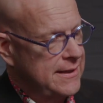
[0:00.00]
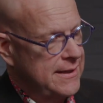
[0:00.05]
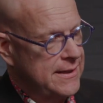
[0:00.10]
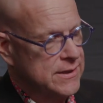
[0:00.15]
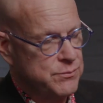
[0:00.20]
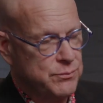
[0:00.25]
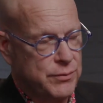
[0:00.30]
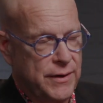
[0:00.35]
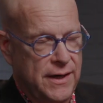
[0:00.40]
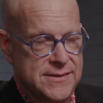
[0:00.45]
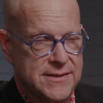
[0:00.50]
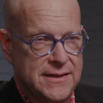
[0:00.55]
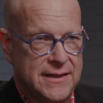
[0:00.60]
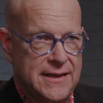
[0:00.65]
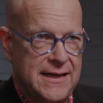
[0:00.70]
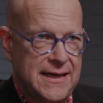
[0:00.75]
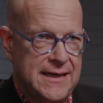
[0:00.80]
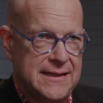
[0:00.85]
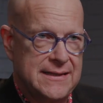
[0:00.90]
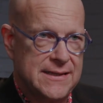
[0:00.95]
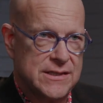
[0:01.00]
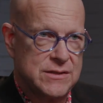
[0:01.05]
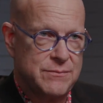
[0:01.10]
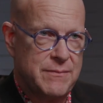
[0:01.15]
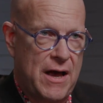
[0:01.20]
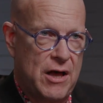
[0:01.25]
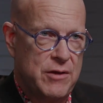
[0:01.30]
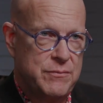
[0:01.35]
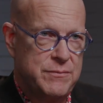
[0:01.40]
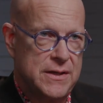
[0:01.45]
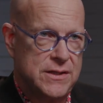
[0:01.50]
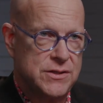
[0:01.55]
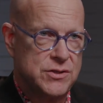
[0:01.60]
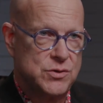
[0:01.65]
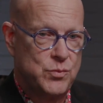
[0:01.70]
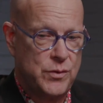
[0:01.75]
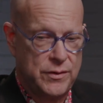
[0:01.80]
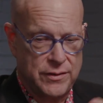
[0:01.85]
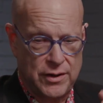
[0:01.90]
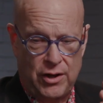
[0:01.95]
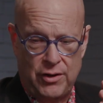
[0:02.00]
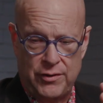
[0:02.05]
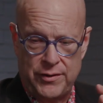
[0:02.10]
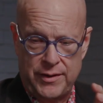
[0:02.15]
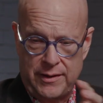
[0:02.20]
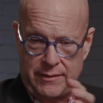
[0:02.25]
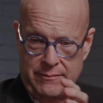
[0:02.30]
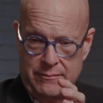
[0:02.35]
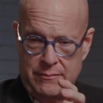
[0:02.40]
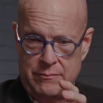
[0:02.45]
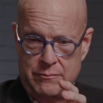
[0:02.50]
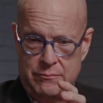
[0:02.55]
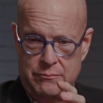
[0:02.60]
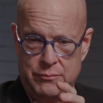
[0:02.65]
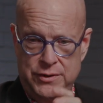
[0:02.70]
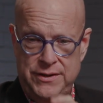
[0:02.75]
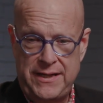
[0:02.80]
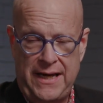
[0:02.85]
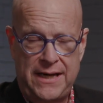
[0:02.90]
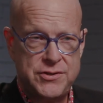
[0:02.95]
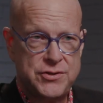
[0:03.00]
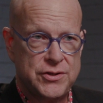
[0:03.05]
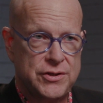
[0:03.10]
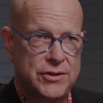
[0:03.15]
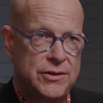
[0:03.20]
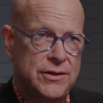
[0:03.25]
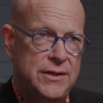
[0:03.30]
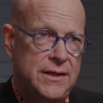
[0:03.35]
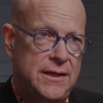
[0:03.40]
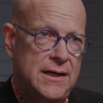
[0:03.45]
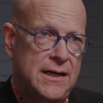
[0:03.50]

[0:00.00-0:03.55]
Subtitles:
is present in this mouthpiece, with all the potential